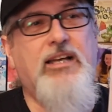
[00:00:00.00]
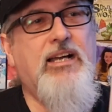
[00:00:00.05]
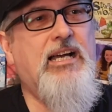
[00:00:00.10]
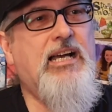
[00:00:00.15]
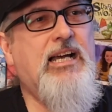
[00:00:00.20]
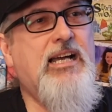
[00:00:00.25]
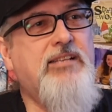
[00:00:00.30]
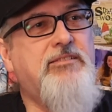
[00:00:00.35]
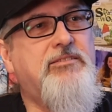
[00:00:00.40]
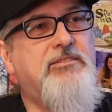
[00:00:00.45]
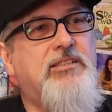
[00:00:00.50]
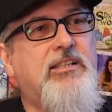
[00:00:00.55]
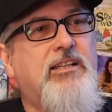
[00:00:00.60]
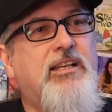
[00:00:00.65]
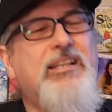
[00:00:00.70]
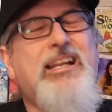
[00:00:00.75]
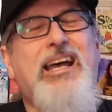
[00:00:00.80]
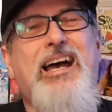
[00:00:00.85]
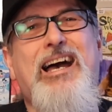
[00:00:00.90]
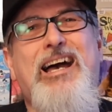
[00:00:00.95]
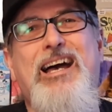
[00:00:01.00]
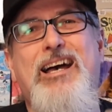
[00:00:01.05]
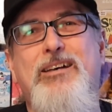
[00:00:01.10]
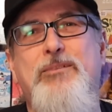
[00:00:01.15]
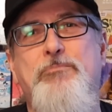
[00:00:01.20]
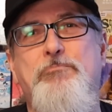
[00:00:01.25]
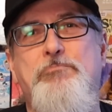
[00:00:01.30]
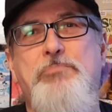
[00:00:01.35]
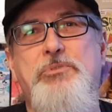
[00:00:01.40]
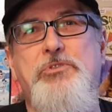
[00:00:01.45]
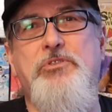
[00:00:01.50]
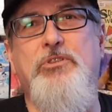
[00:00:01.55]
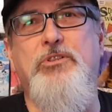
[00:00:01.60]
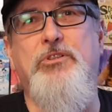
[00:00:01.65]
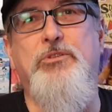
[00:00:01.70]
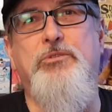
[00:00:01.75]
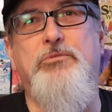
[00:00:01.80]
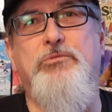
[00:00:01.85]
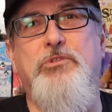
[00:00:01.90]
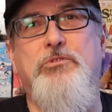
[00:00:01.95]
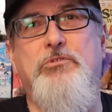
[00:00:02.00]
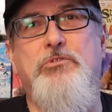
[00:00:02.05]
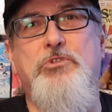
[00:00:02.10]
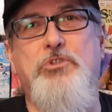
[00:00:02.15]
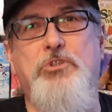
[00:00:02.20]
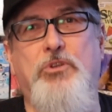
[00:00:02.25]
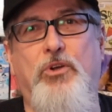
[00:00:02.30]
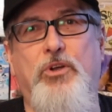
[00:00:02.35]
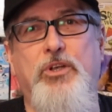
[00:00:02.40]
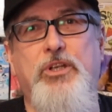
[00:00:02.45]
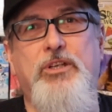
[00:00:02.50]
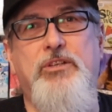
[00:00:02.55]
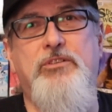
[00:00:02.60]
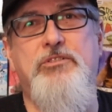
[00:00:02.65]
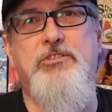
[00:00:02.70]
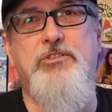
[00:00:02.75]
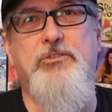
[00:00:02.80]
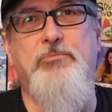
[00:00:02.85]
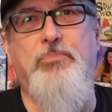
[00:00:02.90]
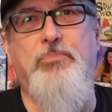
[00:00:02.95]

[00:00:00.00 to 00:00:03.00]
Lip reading: and an absolute joy to